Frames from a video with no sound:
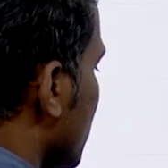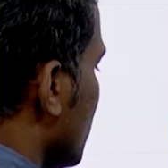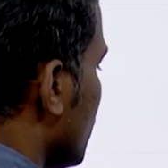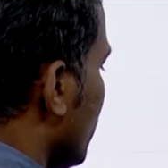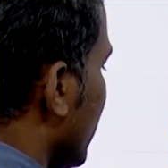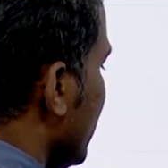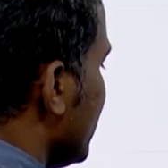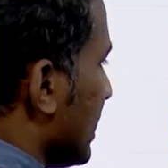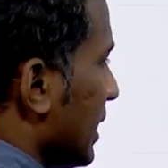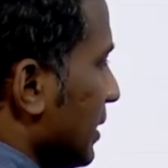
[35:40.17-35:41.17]
So
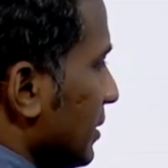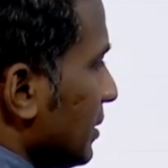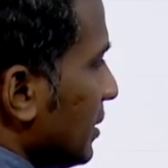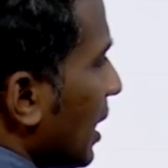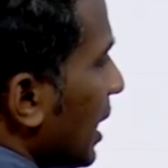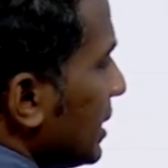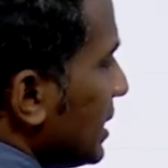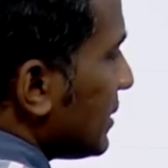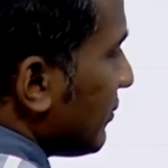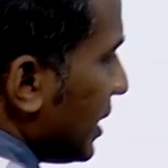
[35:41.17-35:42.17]
dz, and
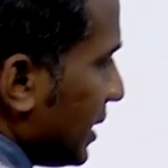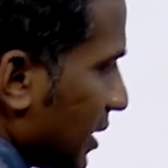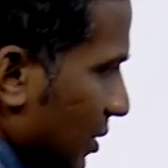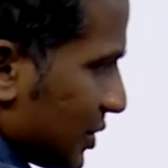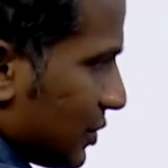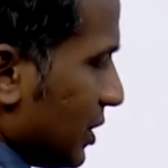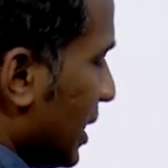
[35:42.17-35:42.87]
this when it comes to the